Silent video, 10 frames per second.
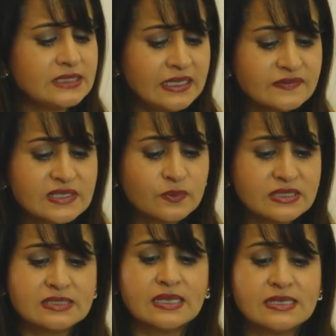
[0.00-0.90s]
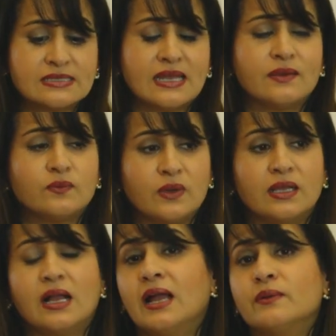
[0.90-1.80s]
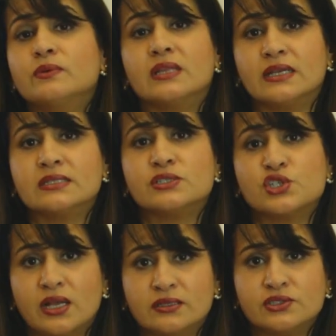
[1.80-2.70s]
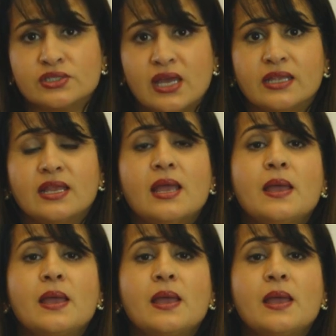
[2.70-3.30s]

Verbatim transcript: If someone says that, well, I would like to challenge that.